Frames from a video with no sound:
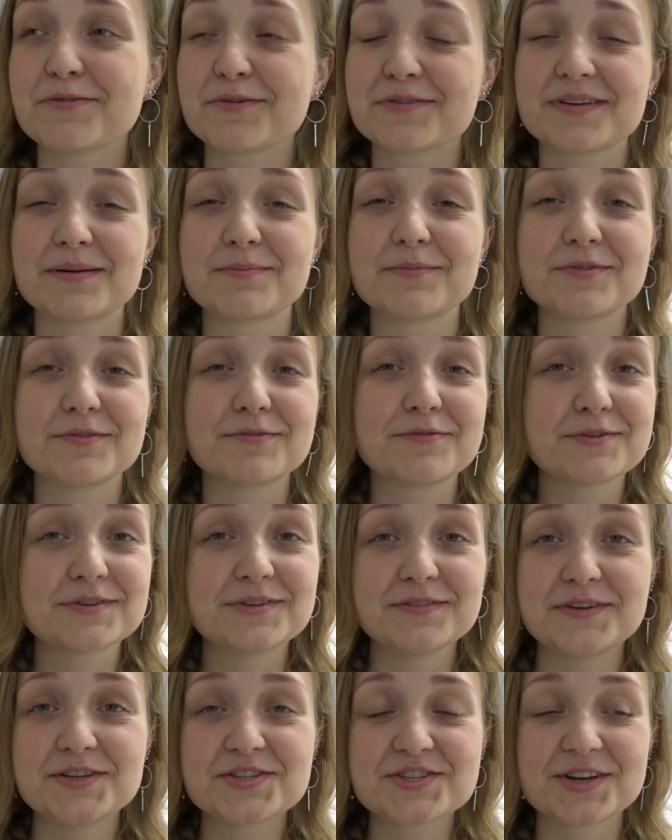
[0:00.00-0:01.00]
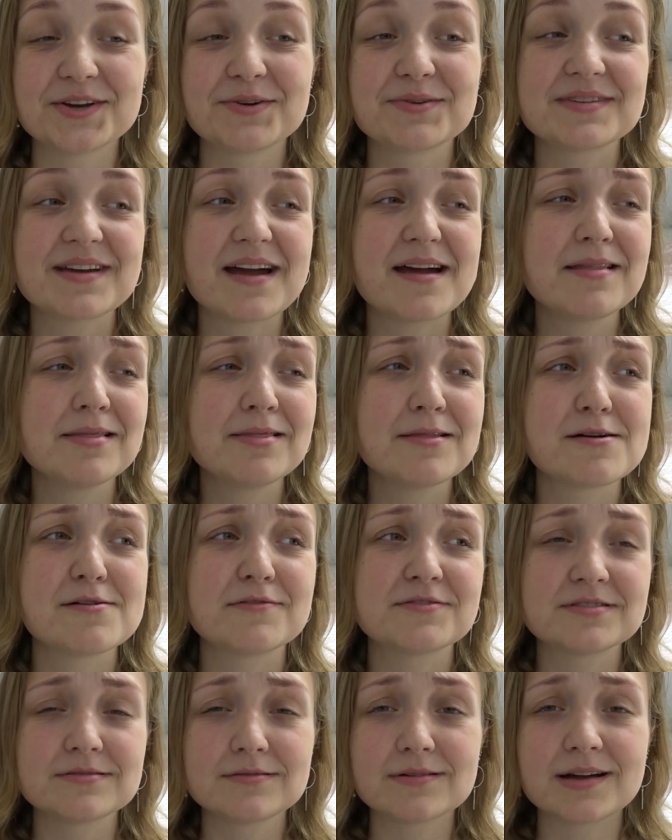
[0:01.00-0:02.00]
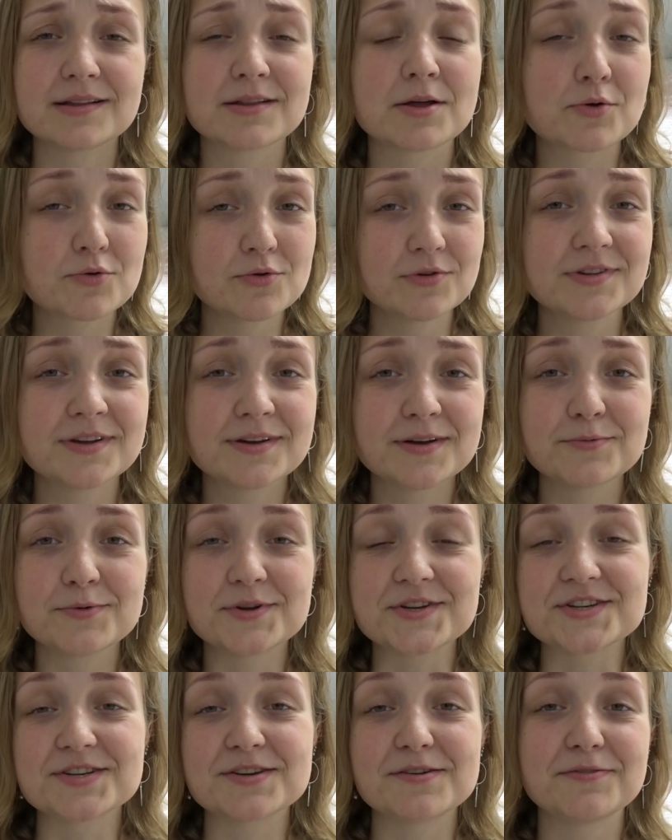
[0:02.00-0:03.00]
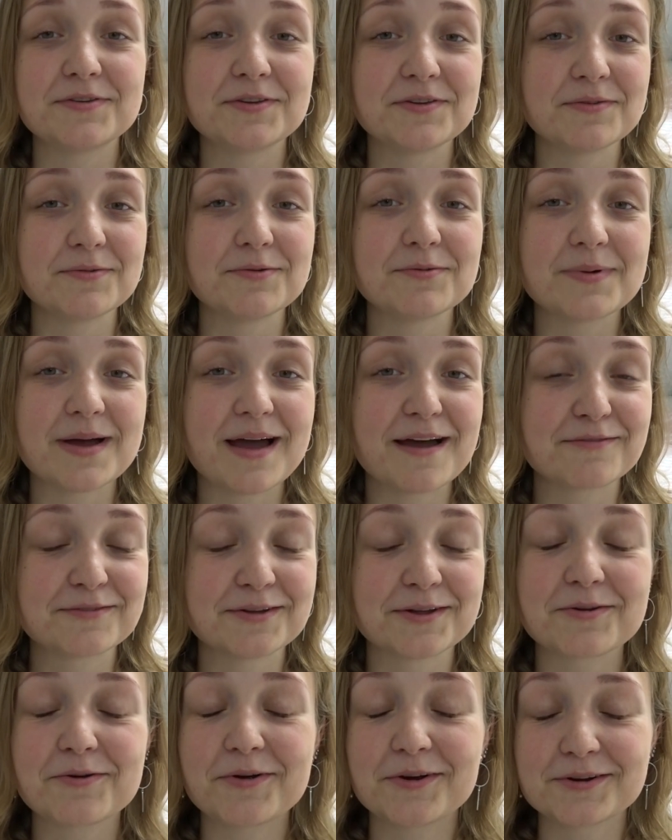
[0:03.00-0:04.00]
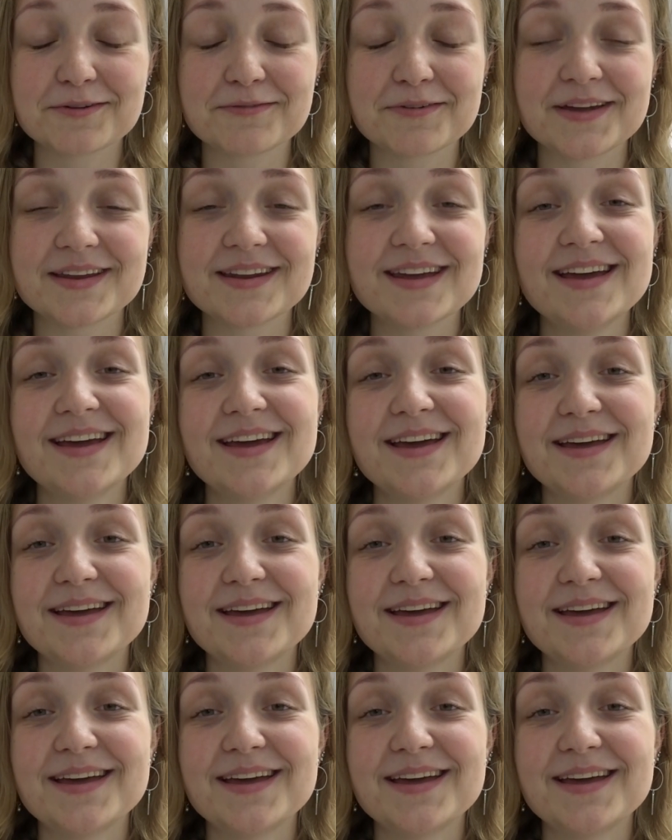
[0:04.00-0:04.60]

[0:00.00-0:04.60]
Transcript: For example, for TV shows, I love Sluga Naroda, which if you have not heard of it,